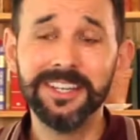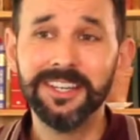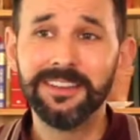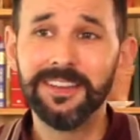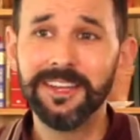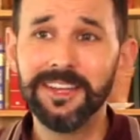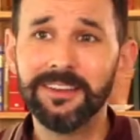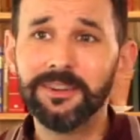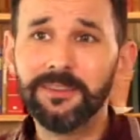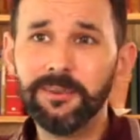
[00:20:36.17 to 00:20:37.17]

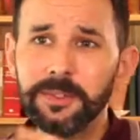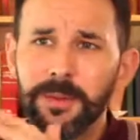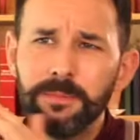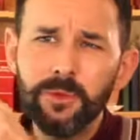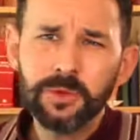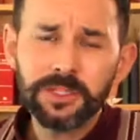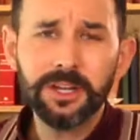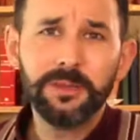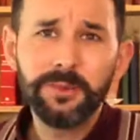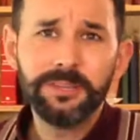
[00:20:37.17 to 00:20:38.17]
We spend more
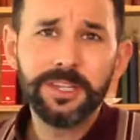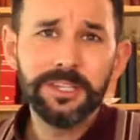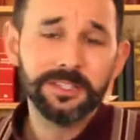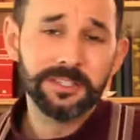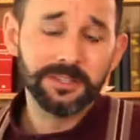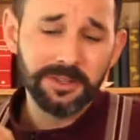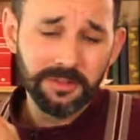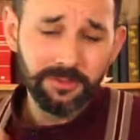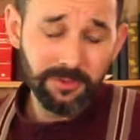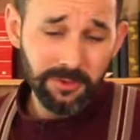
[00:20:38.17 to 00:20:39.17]
time with teachers during the
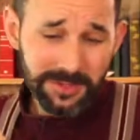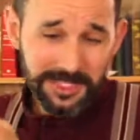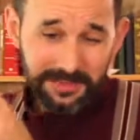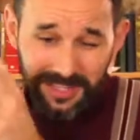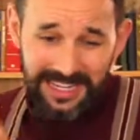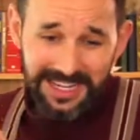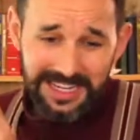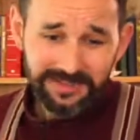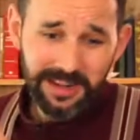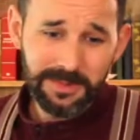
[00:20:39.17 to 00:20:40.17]
formative key
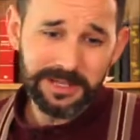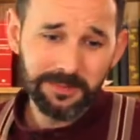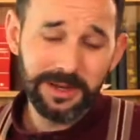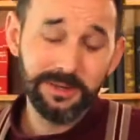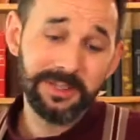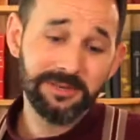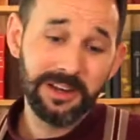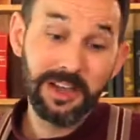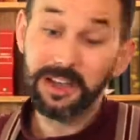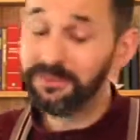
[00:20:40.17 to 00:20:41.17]
developmental periods of our
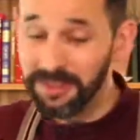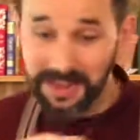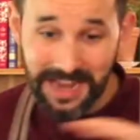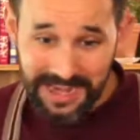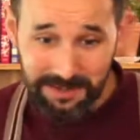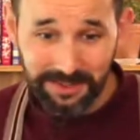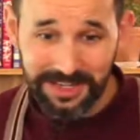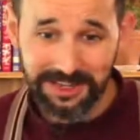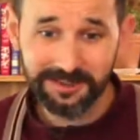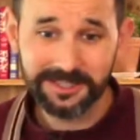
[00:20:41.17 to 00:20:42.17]
life than anybody
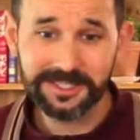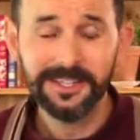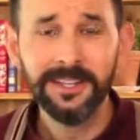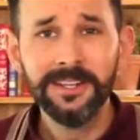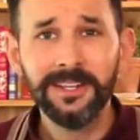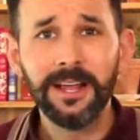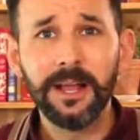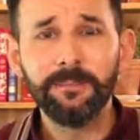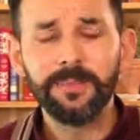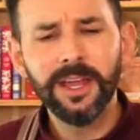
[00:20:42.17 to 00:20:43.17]
else.
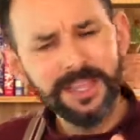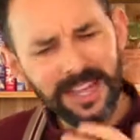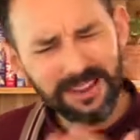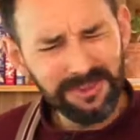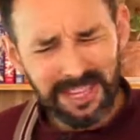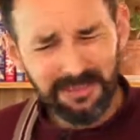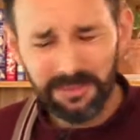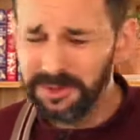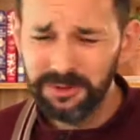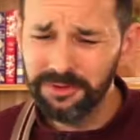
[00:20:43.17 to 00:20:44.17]
And yet we give them
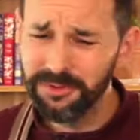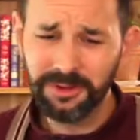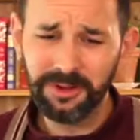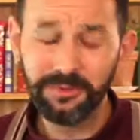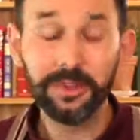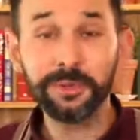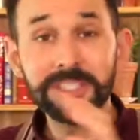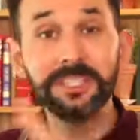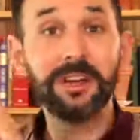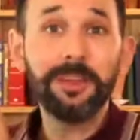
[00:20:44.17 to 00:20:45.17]
an awful lot of... There was a
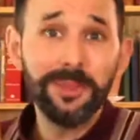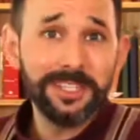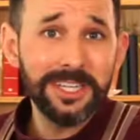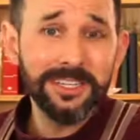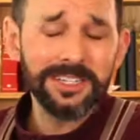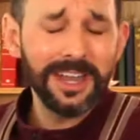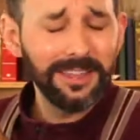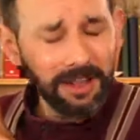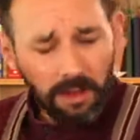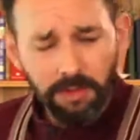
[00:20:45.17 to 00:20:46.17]
time when teachers had
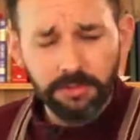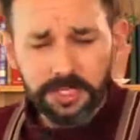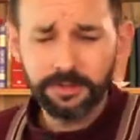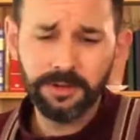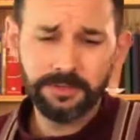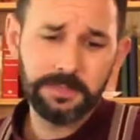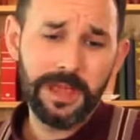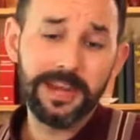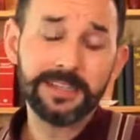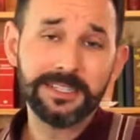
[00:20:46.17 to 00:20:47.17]
the ultimate
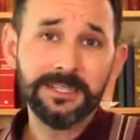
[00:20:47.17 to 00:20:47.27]
respect.